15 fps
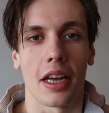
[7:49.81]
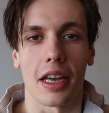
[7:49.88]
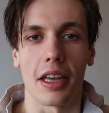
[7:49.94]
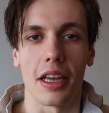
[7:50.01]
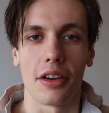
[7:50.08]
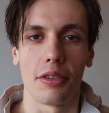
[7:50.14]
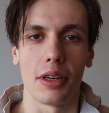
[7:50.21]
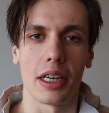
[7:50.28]

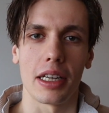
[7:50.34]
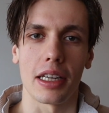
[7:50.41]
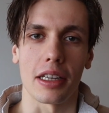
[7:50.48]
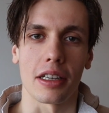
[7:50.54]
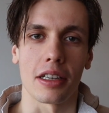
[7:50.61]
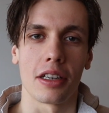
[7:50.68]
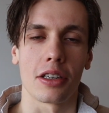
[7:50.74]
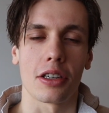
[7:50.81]
he
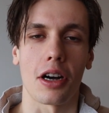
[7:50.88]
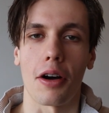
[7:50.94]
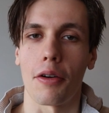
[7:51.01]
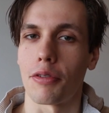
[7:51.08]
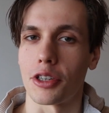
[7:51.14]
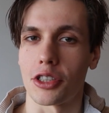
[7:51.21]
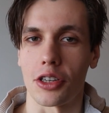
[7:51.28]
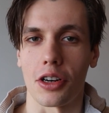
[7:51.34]
really
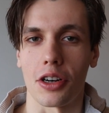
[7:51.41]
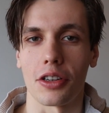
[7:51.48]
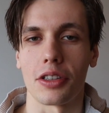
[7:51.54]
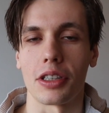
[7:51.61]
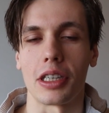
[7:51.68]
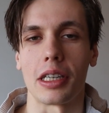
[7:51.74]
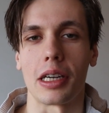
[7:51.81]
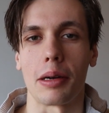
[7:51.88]
covers all
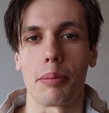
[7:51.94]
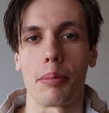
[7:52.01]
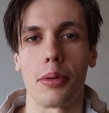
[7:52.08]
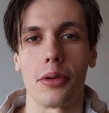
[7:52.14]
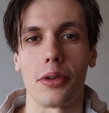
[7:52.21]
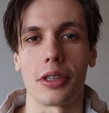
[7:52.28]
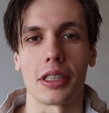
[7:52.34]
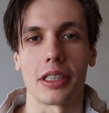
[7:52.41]
the
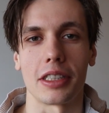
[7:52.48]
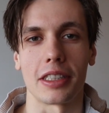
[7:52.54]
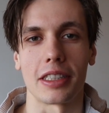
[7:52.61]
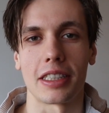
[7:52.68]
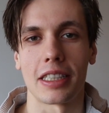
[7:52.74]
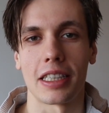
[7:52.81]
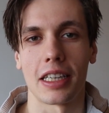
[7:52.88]
important